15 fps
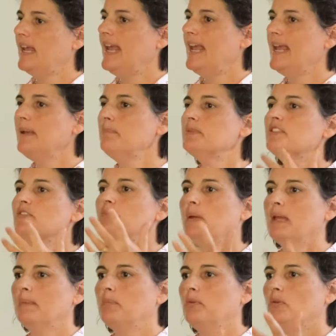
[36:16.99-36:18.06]
heaps of
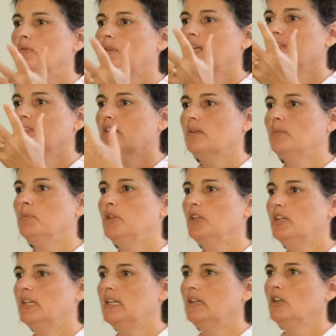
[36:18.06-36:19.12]
people in the
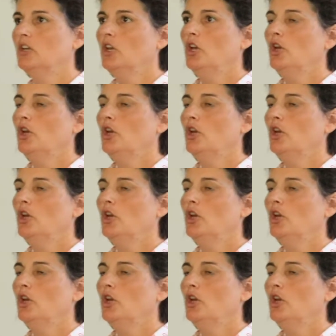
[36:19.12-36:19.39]
community